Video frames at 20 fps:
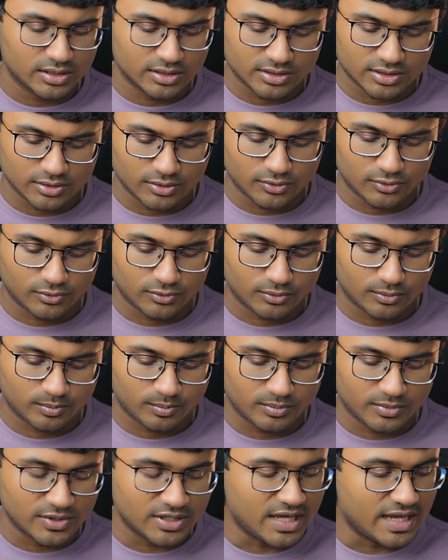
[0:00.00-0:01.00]
So
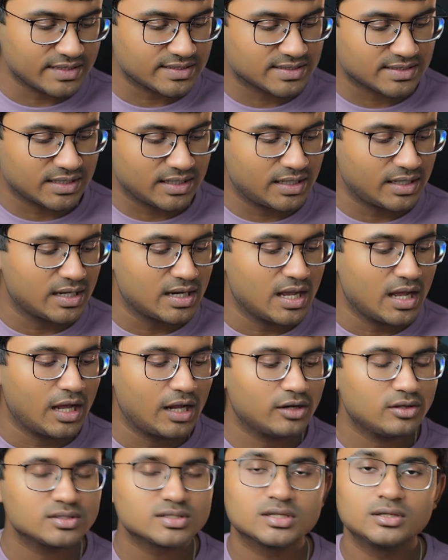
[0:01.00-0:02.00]
that's there.
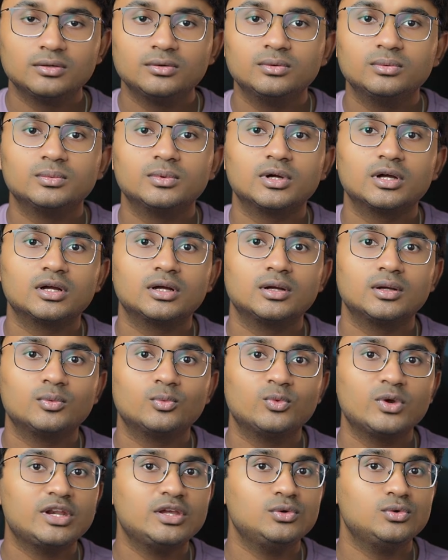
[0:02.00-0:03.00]
And also
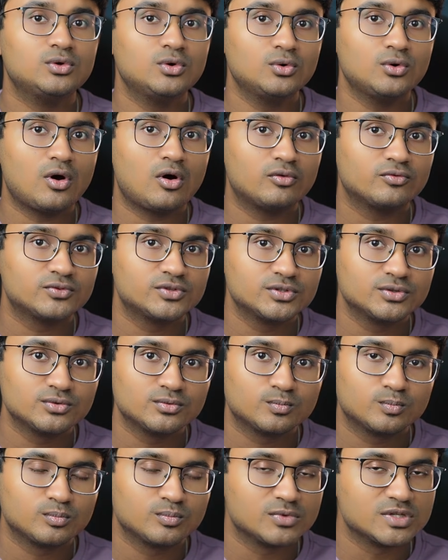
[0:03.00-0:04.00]
when you go off
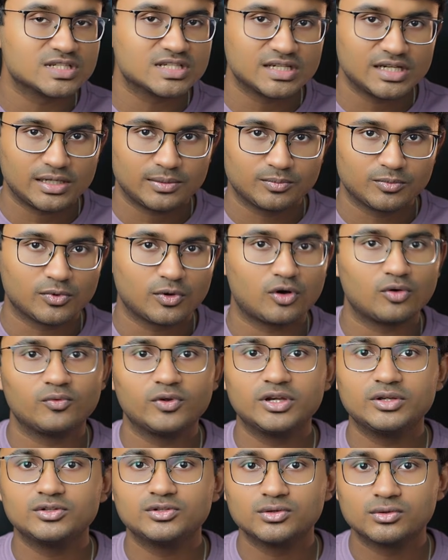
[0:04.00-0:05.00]
to sleep or
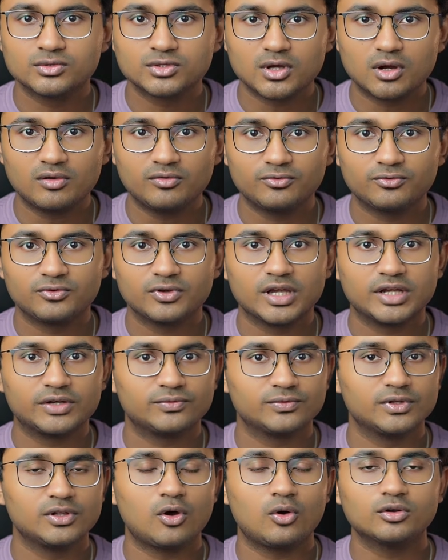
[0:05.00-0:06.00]
when you doze off,
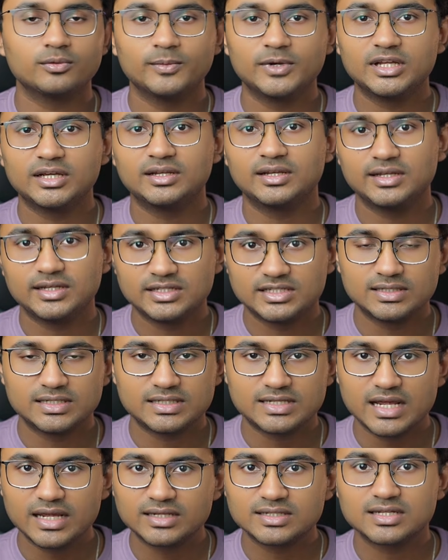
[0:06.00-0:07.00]
it will automatically
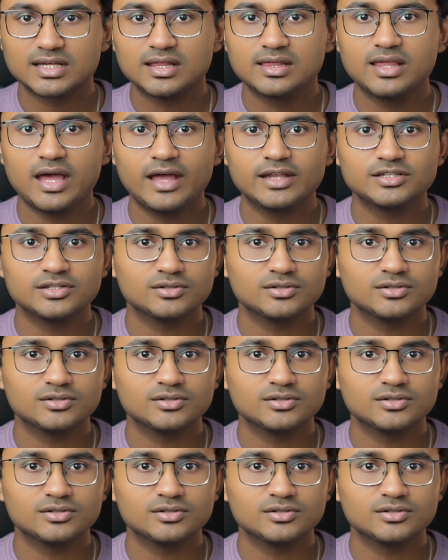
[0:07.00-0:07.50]
detect that